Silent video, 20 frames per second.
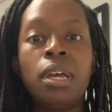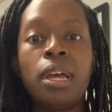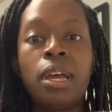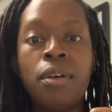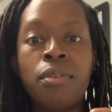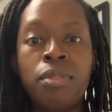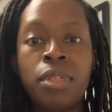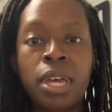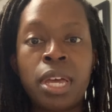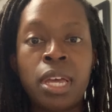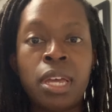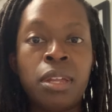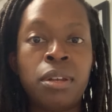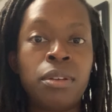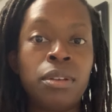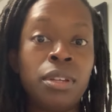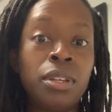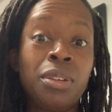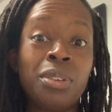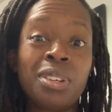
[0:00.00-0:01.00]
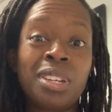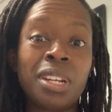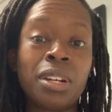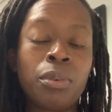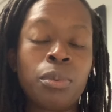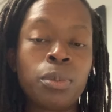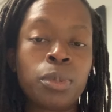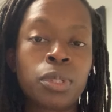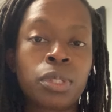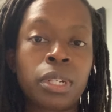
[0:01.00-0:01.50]
and then, you know, you can
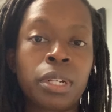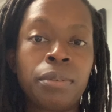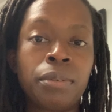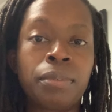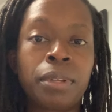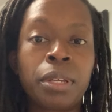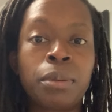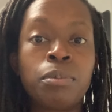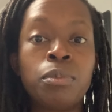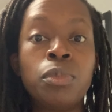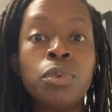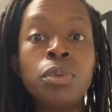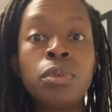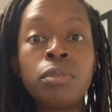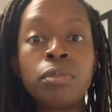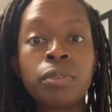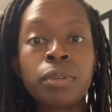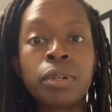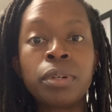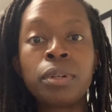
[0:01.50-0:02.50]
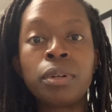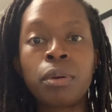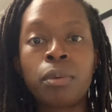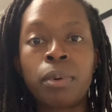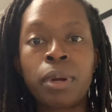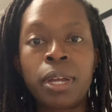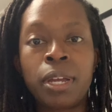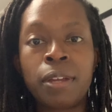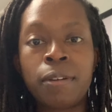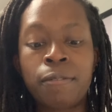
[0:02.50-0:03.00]
almost kind of like move it
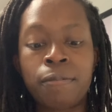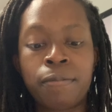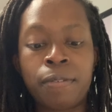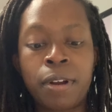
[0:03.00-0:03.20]
away